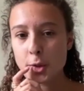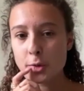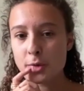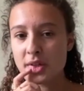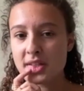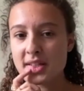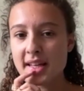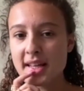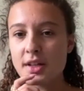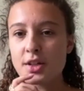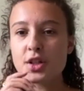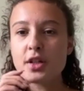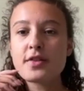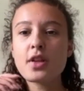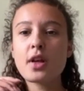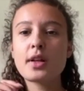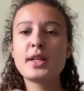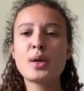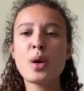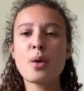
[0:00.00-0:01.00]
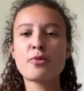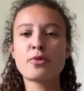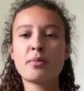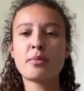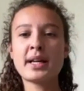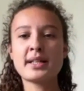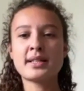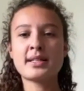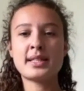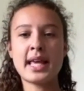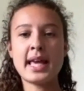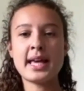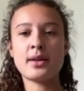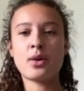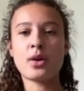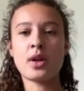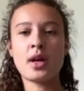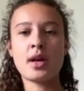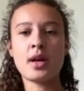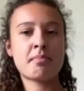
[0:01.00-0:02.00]
Christine. 'Cause you've suddenly gone from like sitting
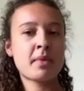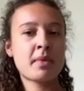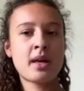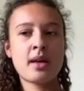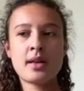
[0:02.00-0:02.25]
on a